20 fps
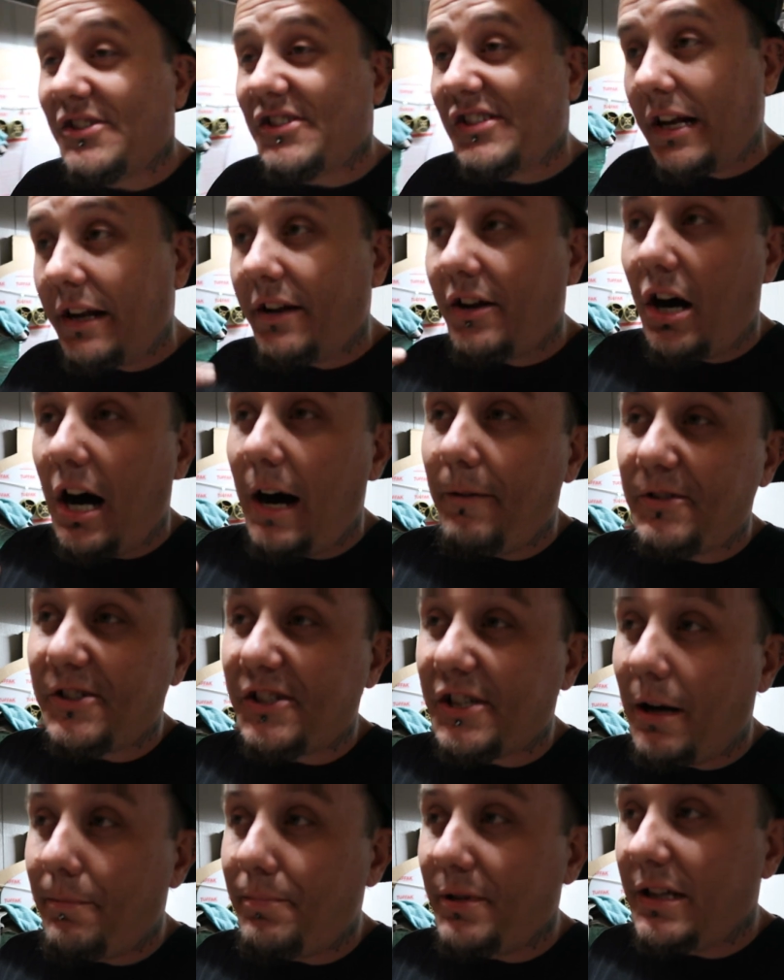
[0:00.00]
gonna set an
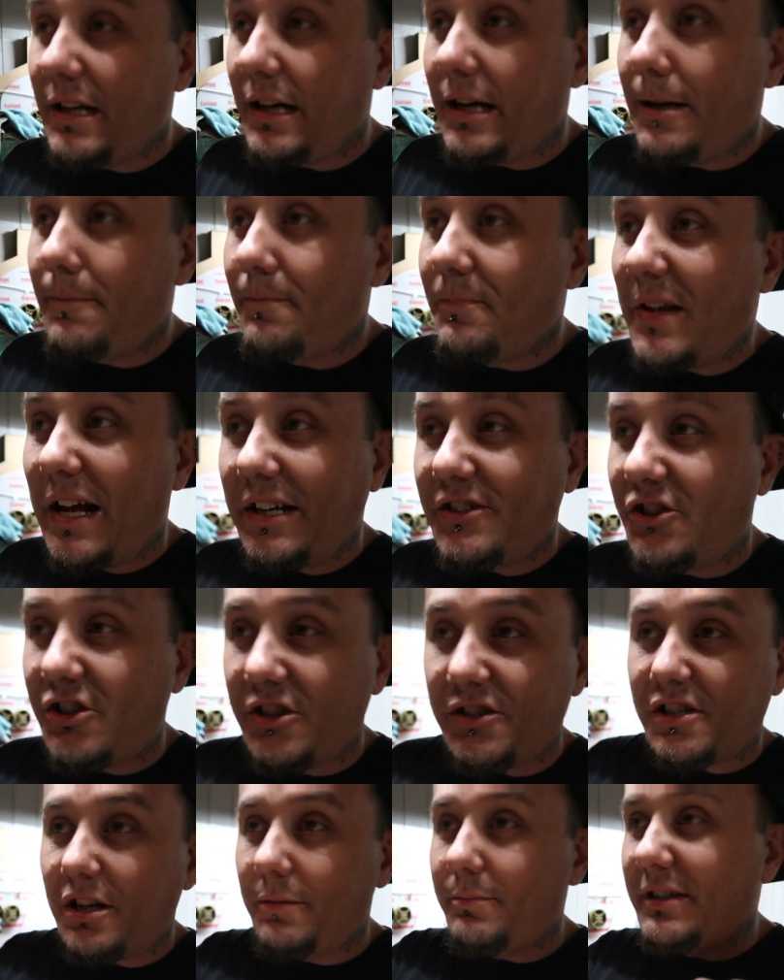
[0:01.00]
office up in there that's
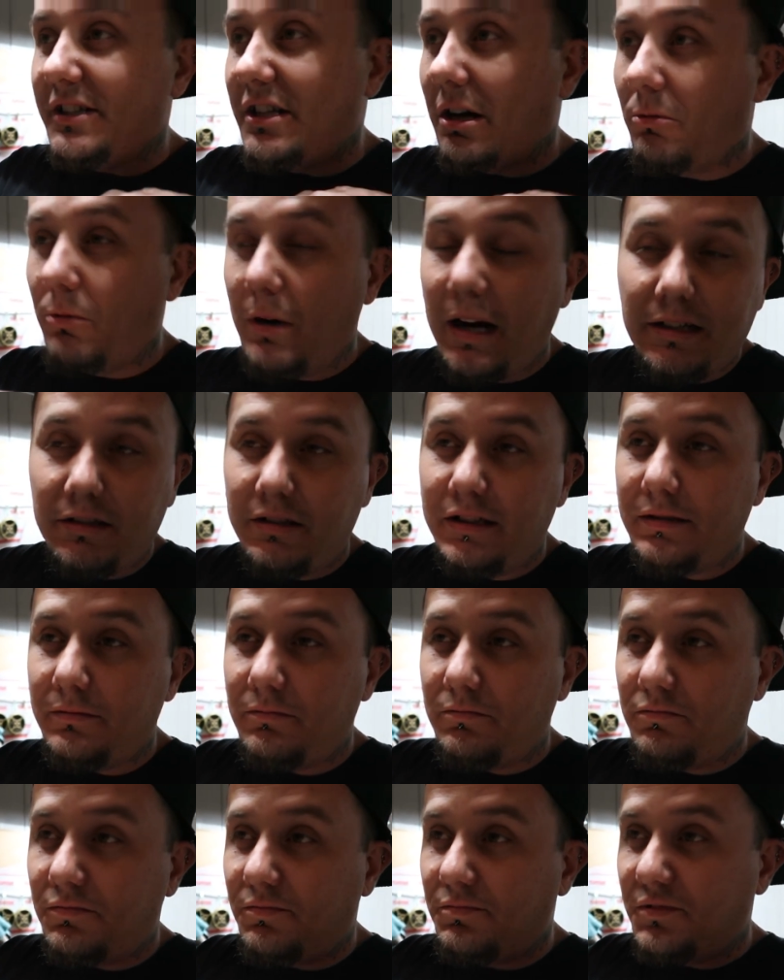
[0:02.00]
just gonna be
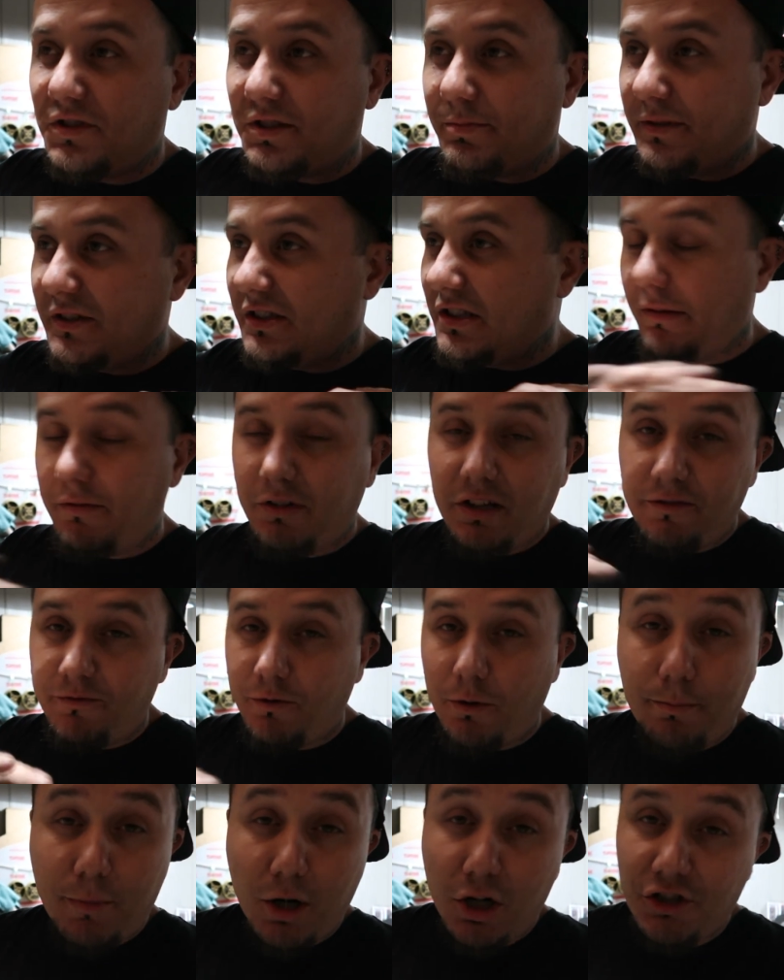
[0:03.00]
directly specifically
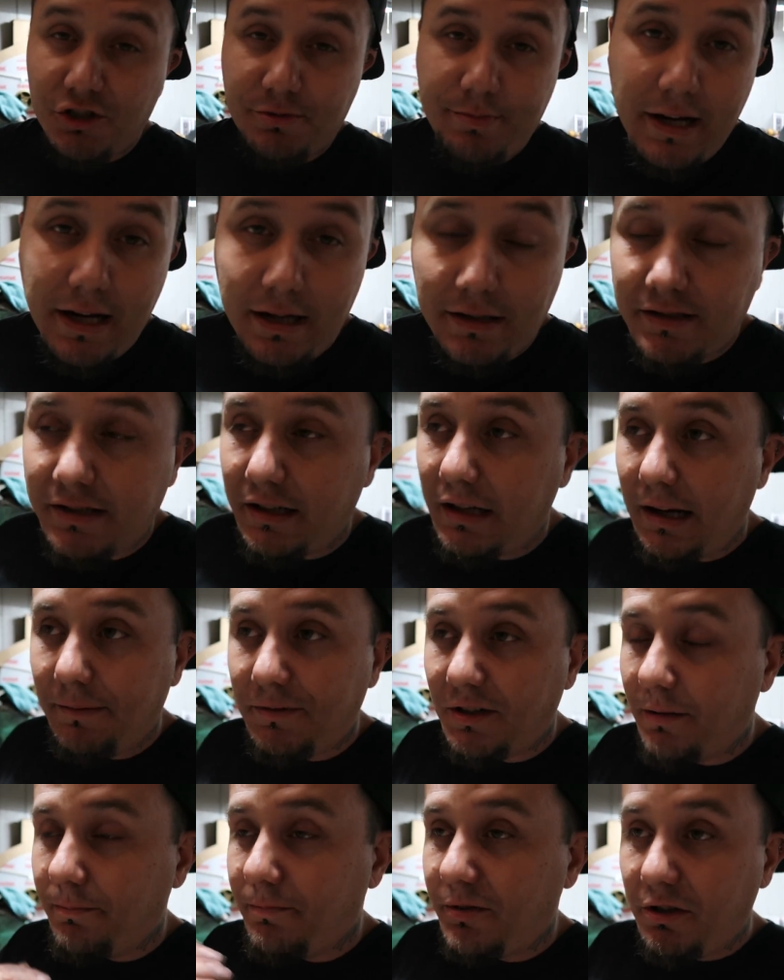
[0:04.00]
for merch, man. It's gonna
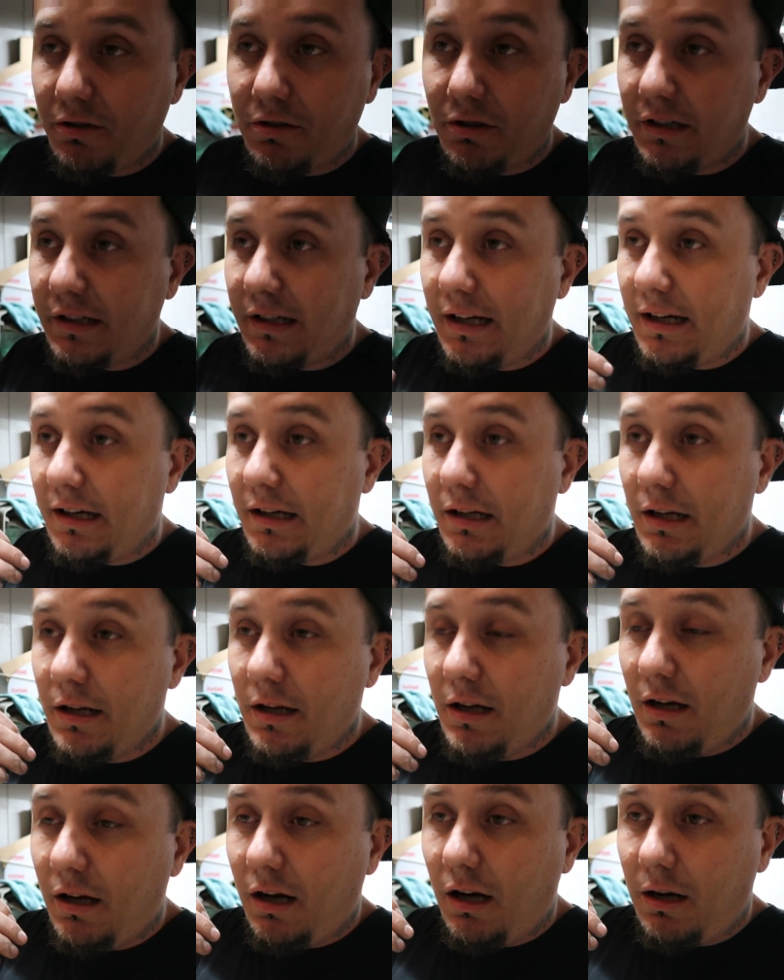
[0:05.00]
have the computer in there.
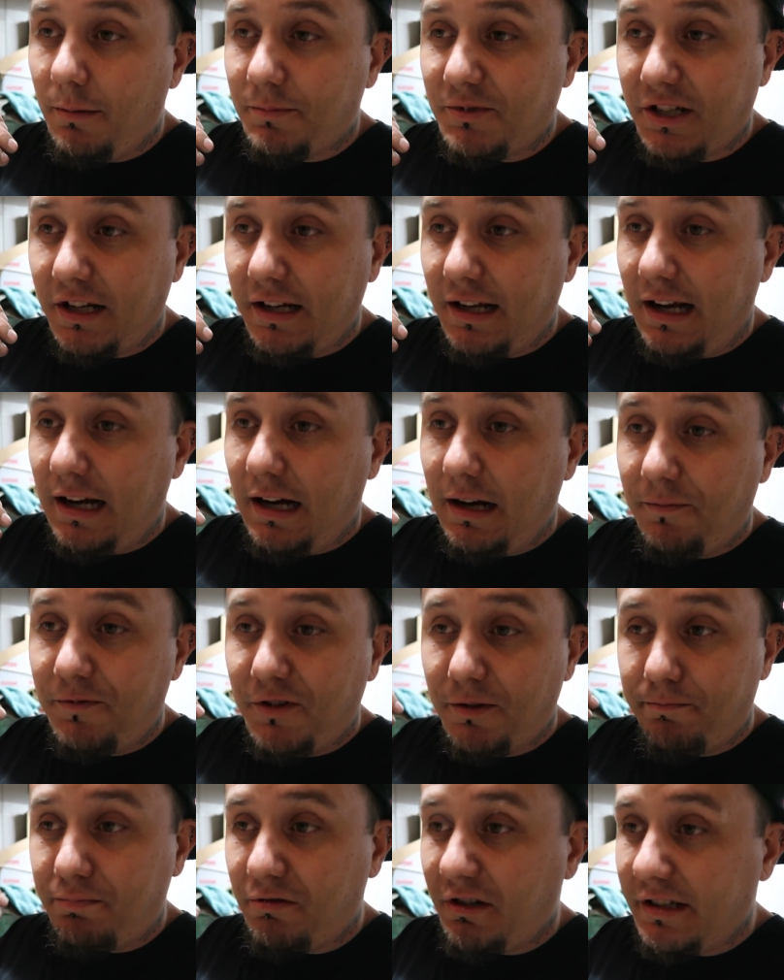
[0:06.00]
Um, it's gonna
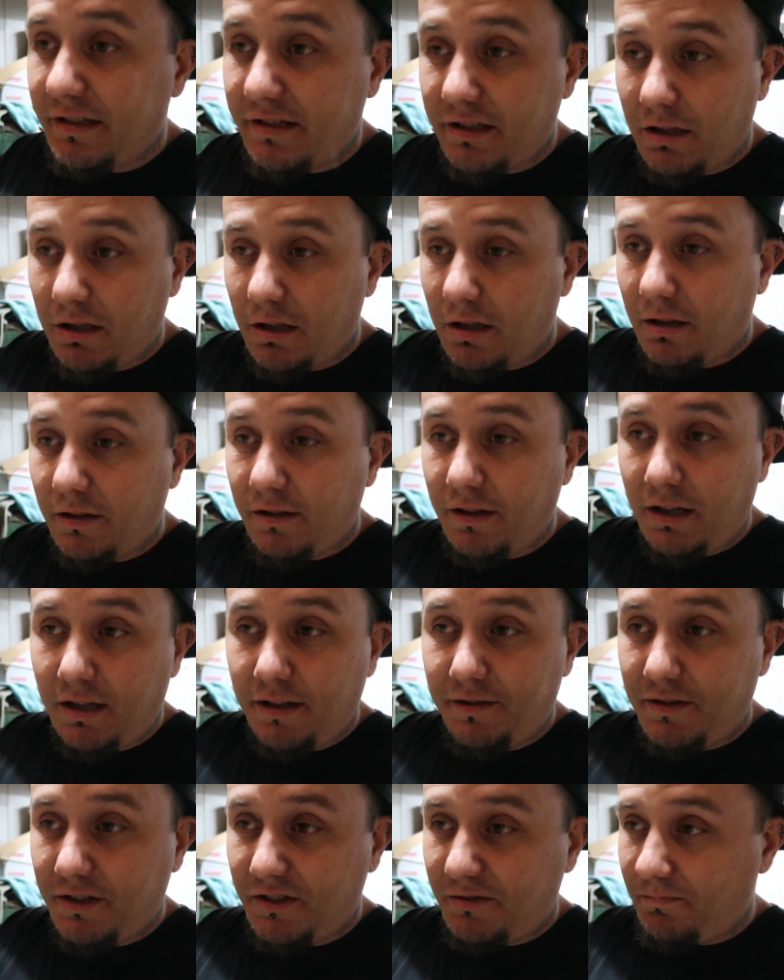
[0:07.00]
have the printer,
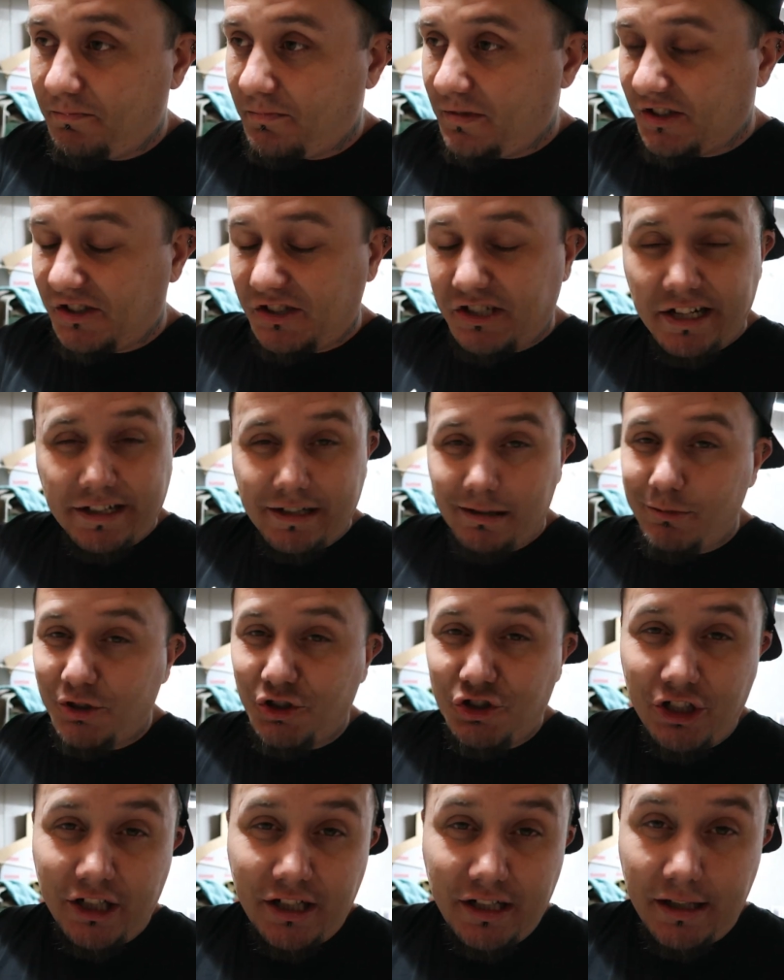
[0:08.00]
uh, the, the sticker
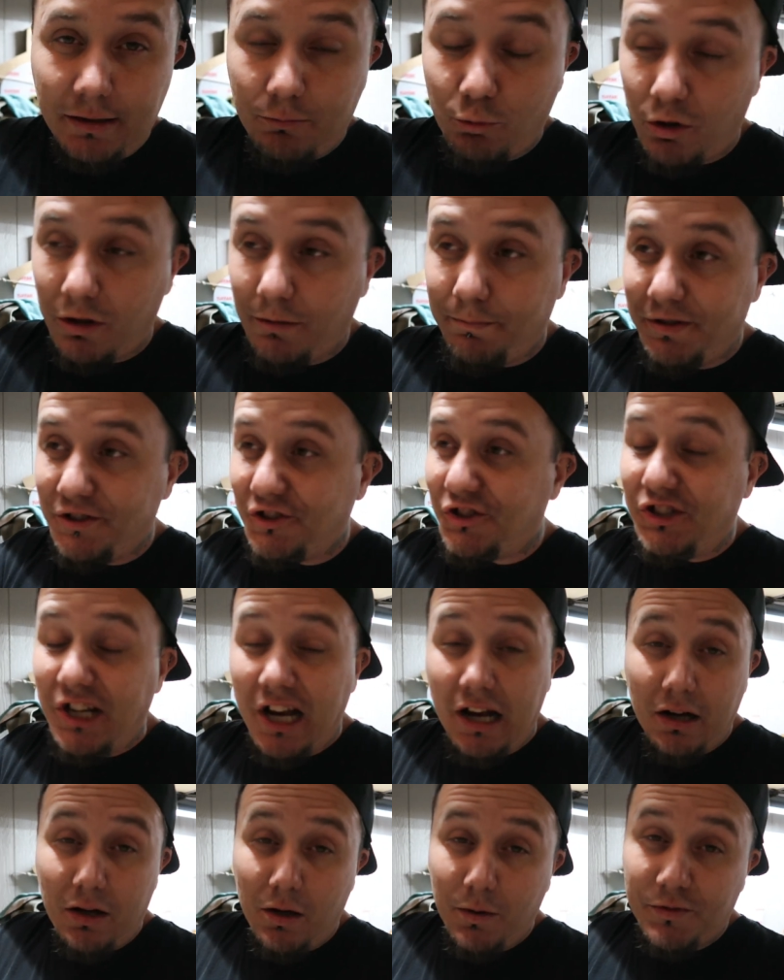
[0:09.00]
machine. We're gonna put
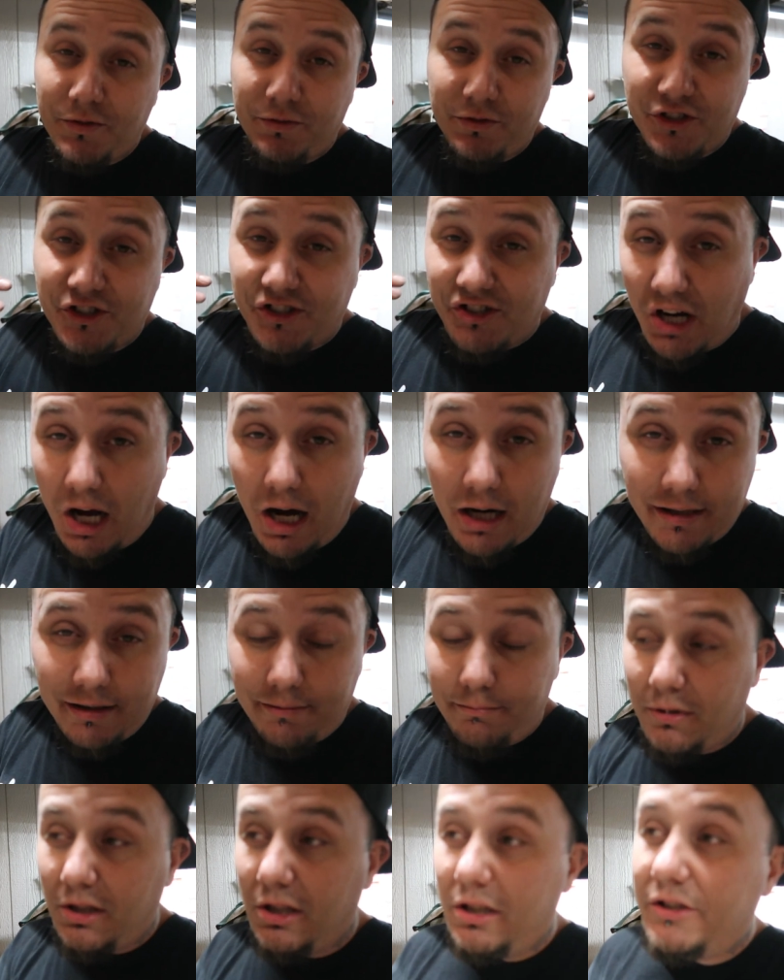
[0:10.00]
shelves for
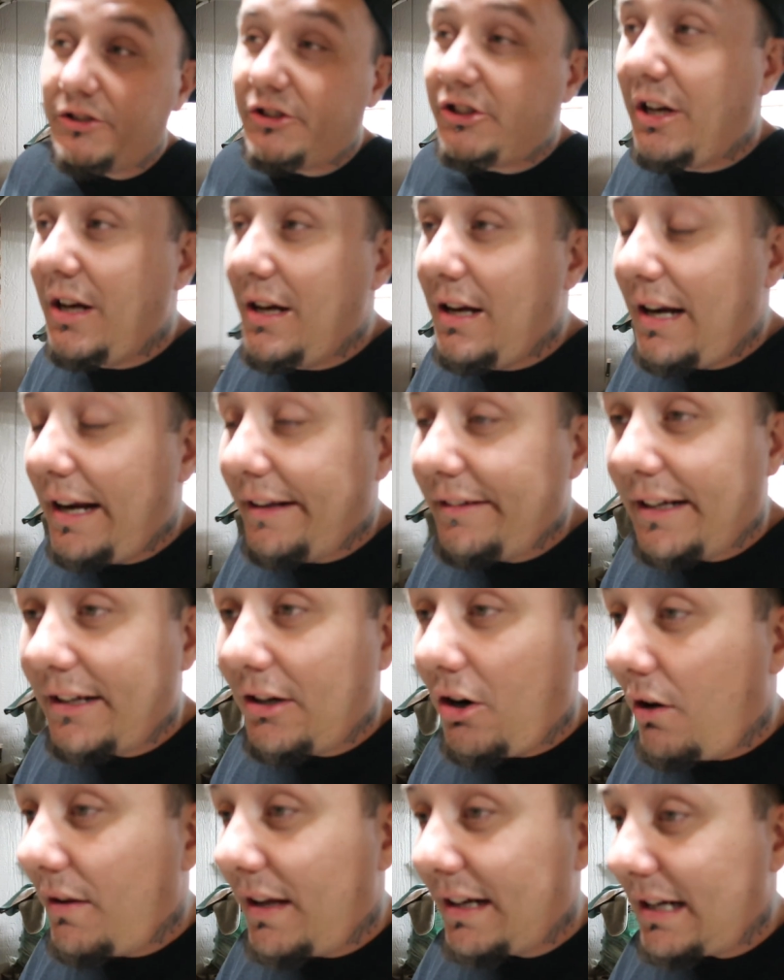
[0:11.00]
stocking merch and
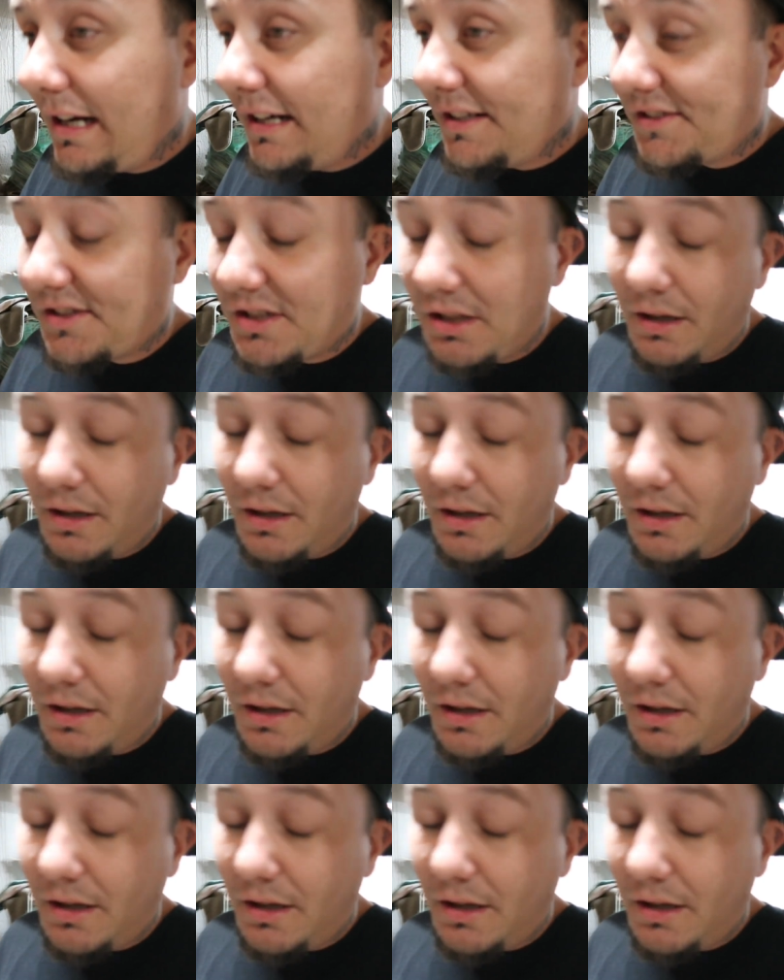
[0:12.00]
like all that kind of